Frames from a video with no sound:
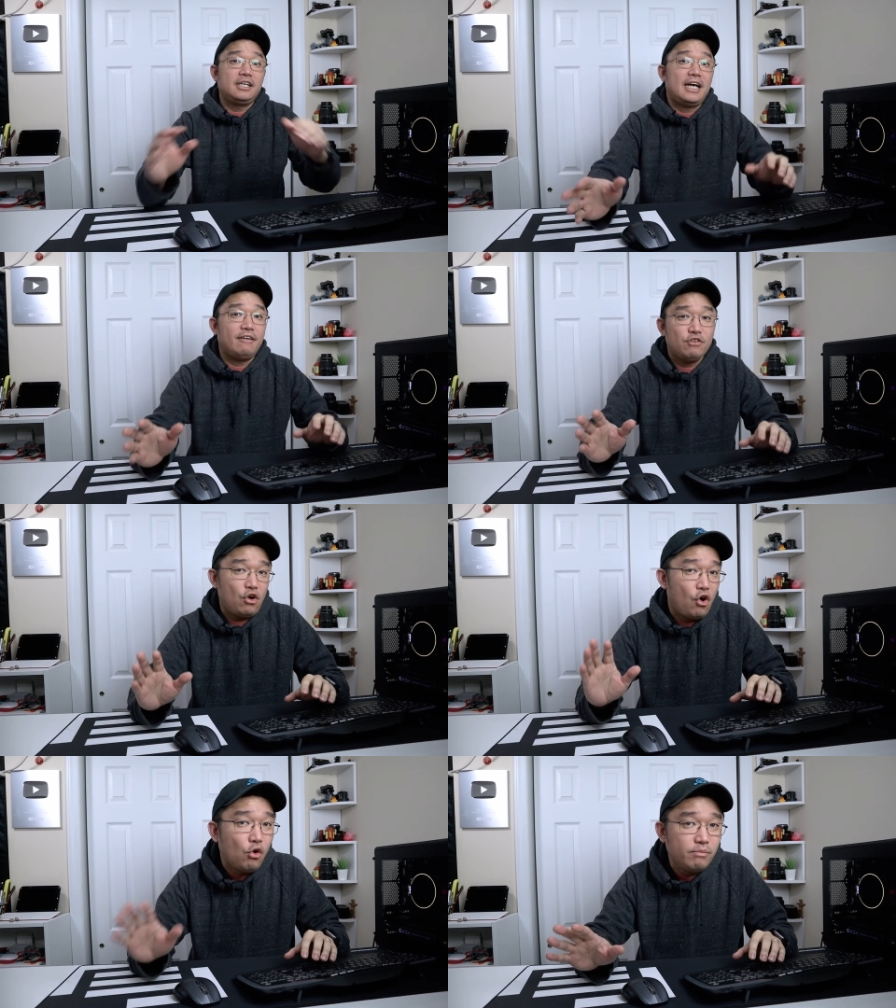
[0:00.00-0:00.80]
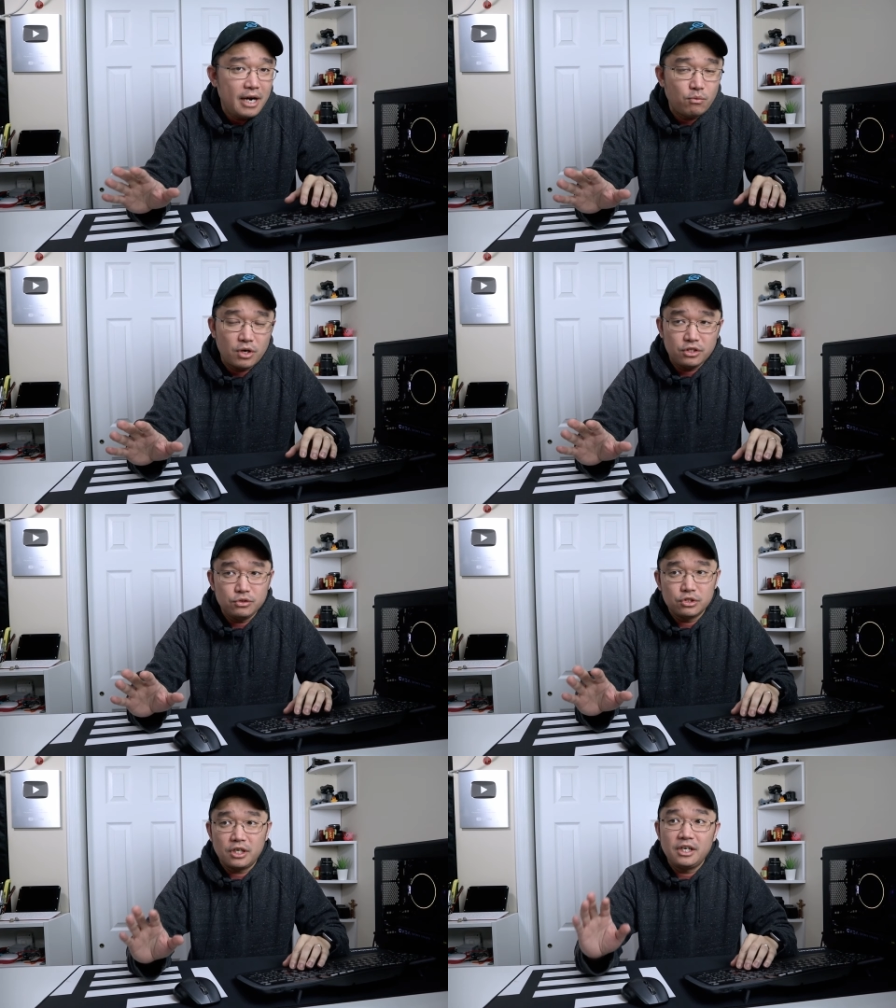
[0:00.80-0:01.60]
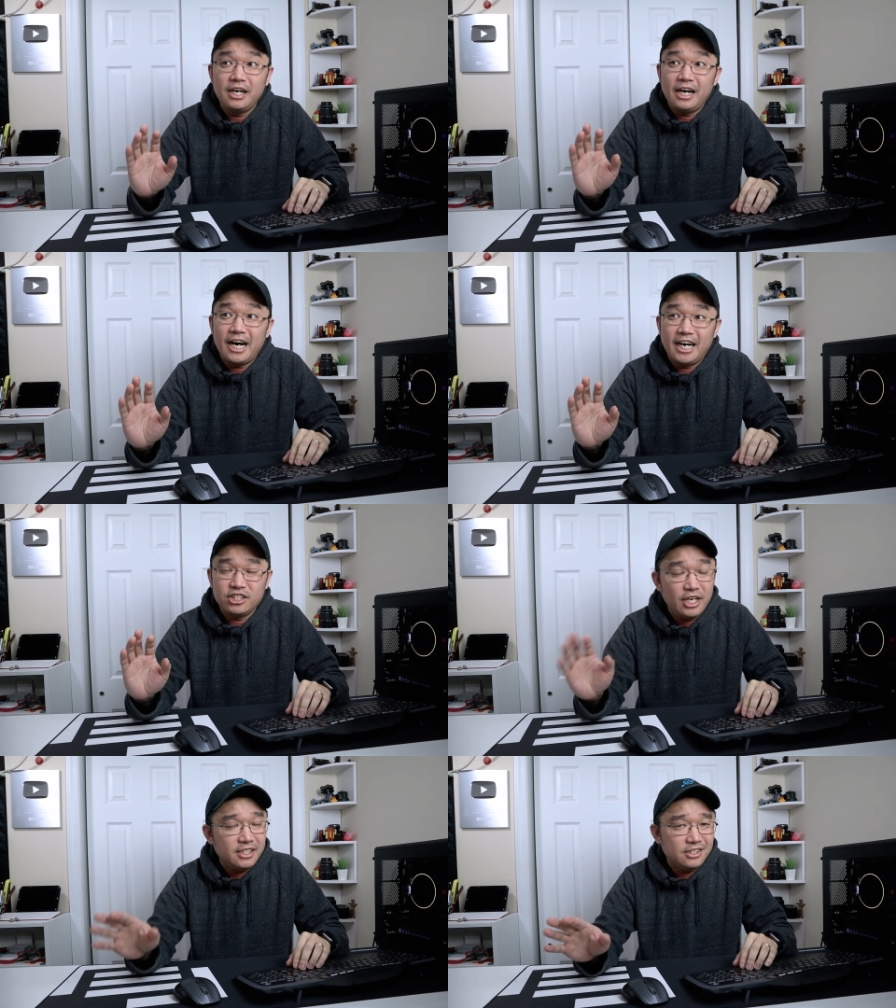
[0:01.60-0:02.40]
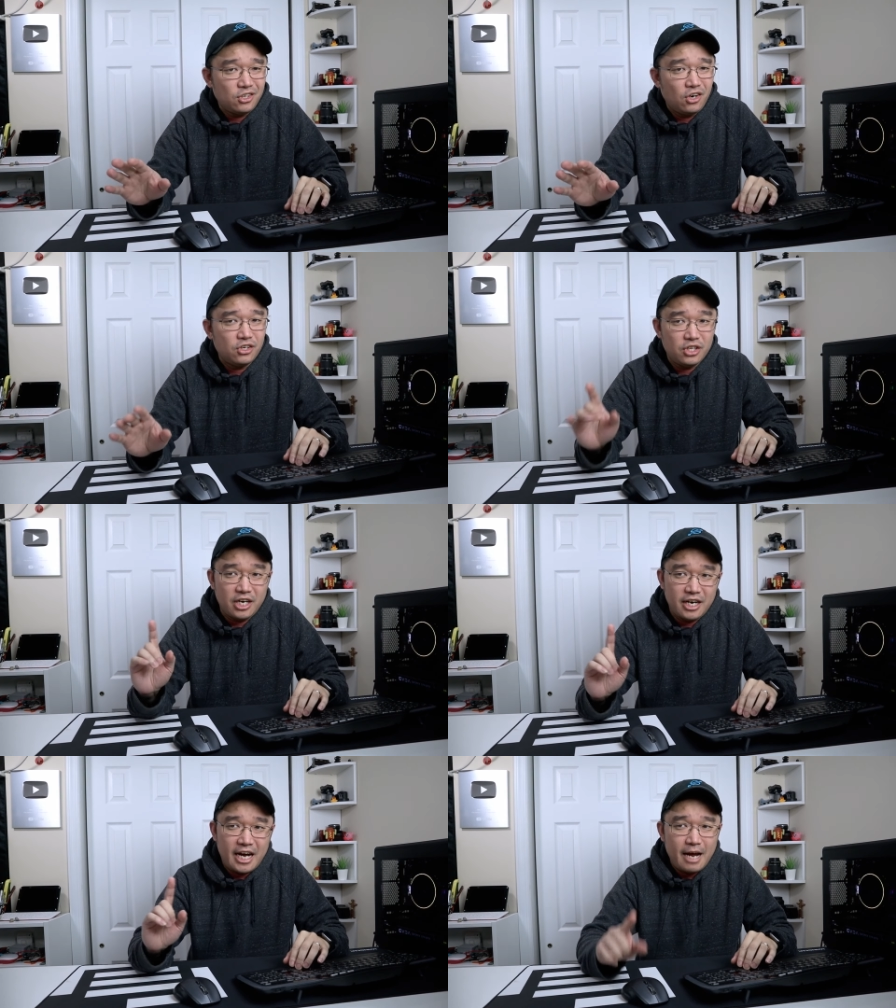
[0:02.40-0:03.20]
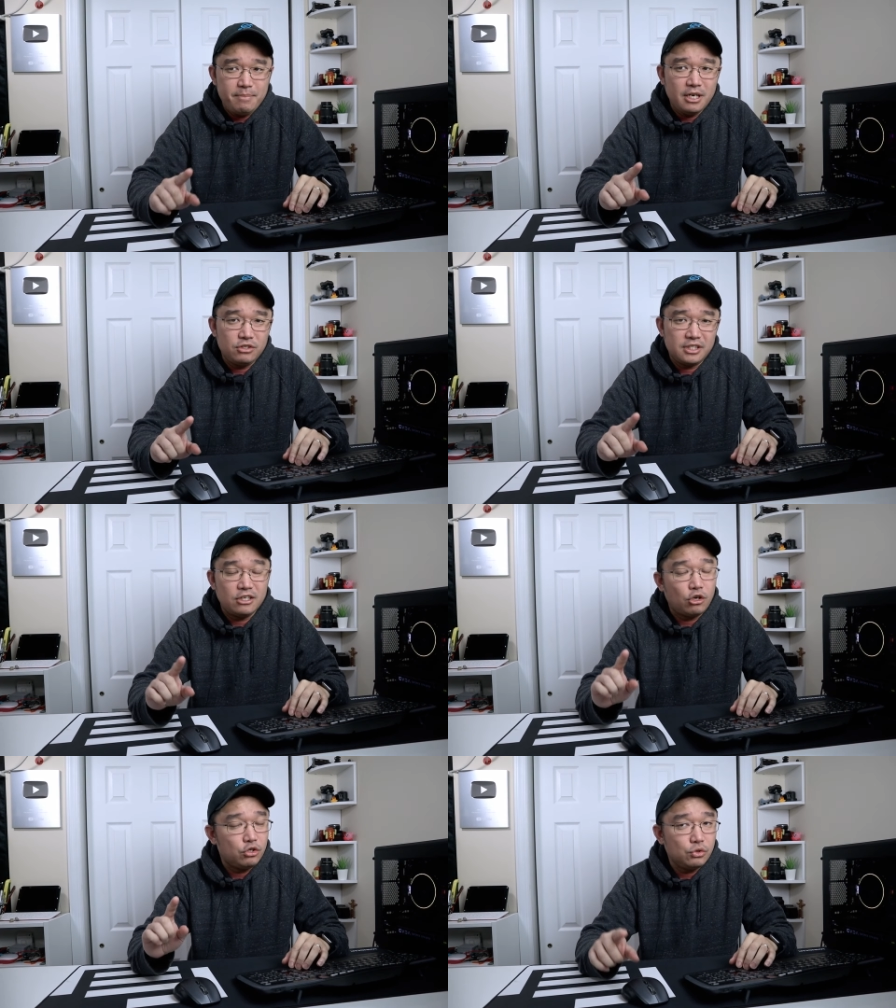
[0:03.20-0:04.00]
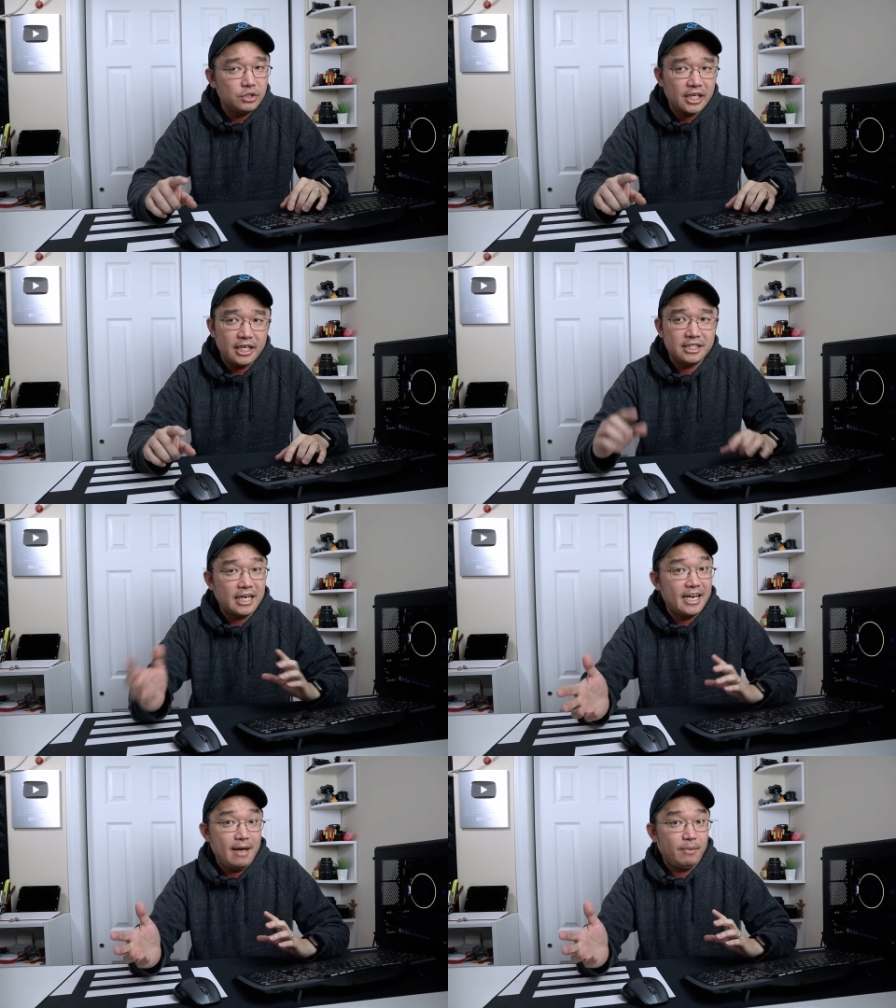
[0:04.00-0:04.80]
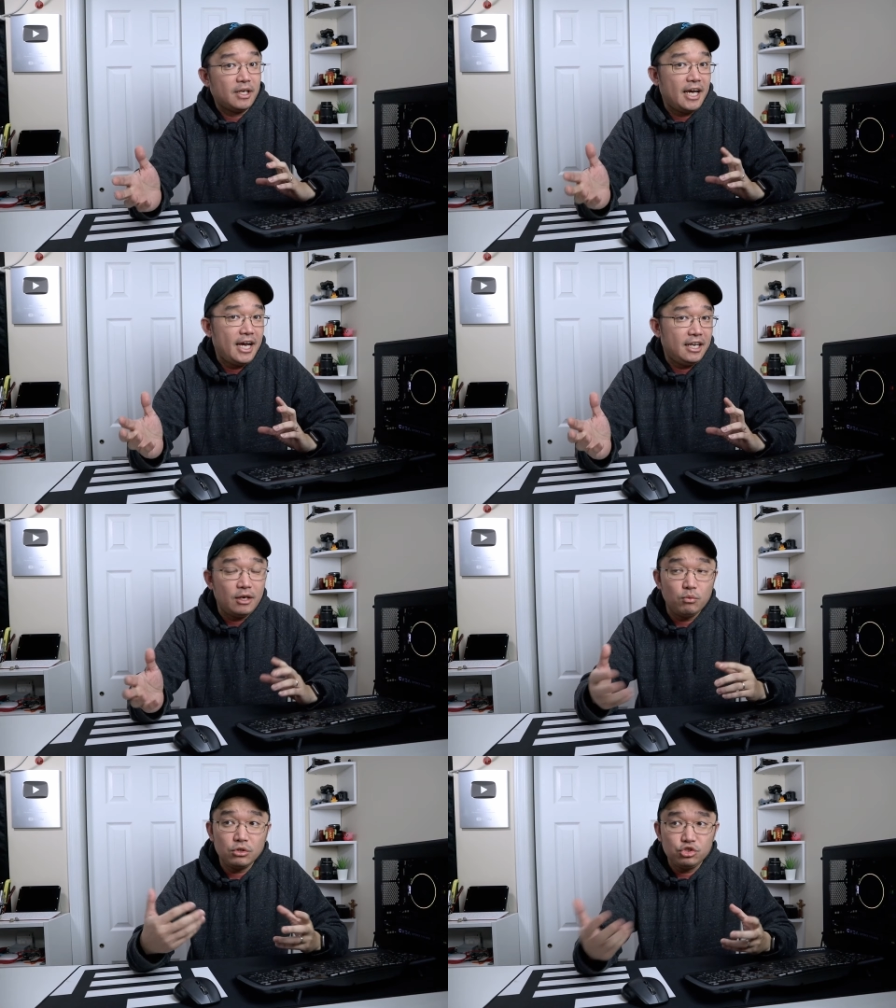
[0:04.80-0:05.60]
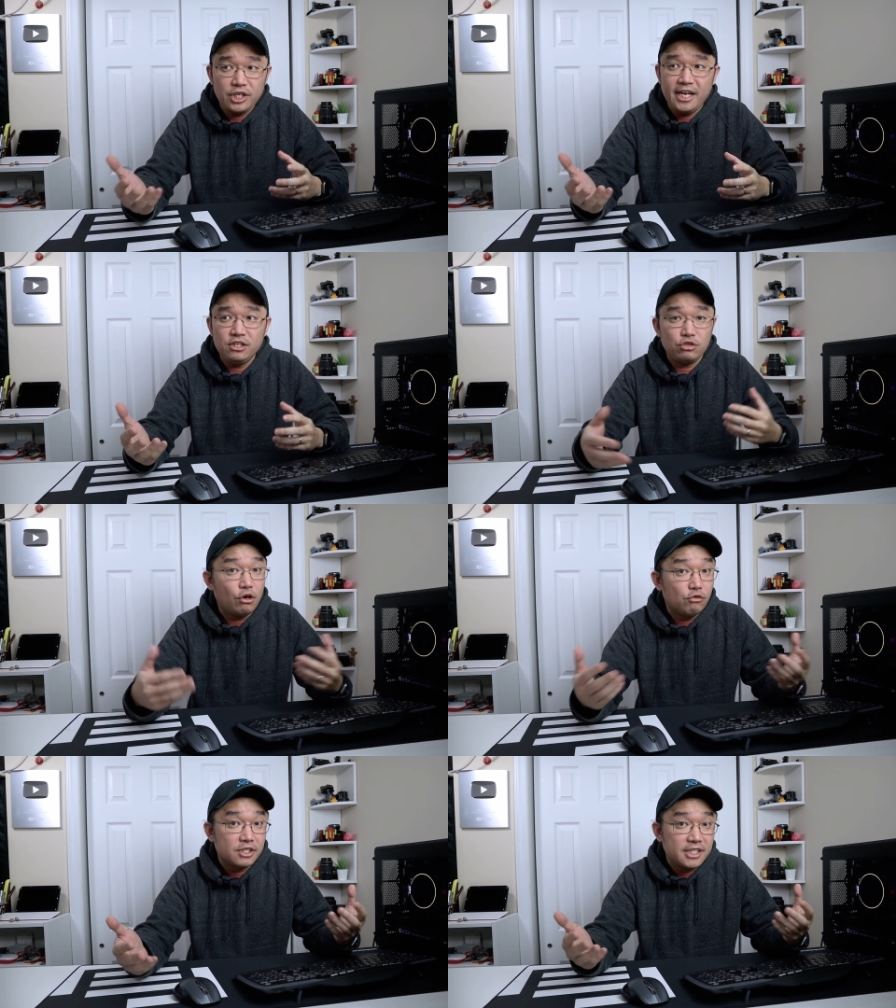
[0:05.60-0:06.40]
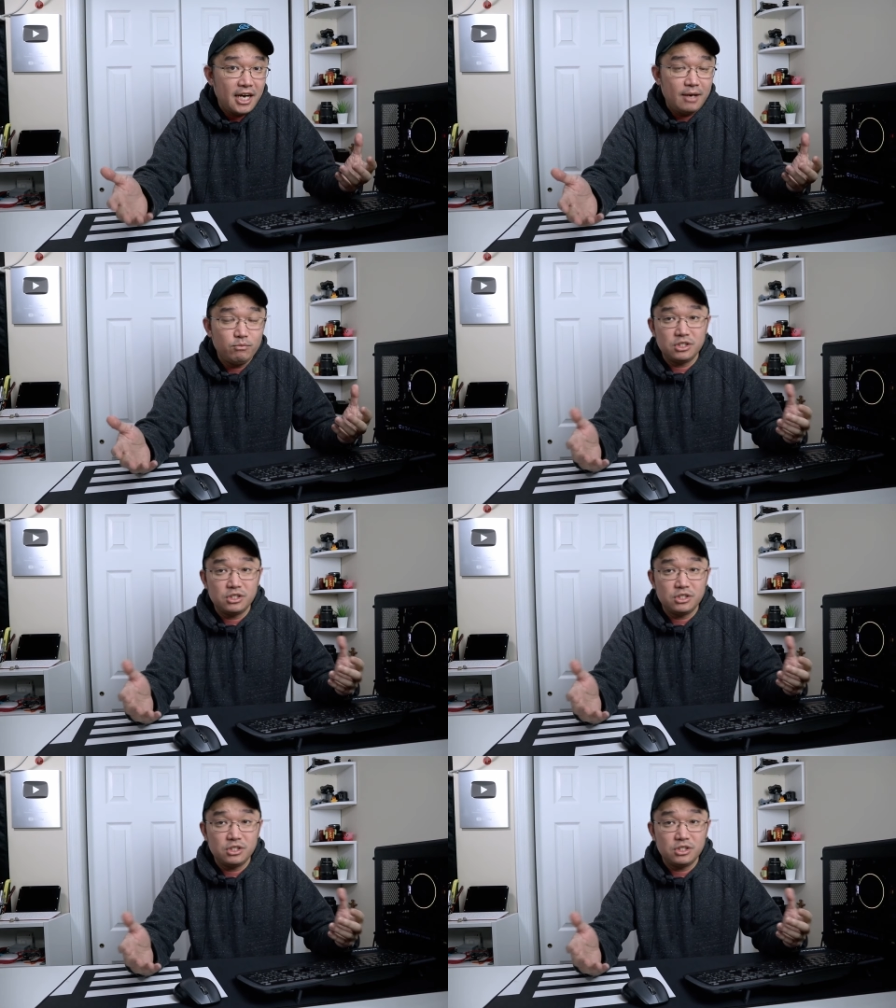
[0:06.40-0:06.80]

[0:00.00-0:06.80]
Now, if you're a home network user, uh, chances are the IP address that you're using is dynamic and it will change over time,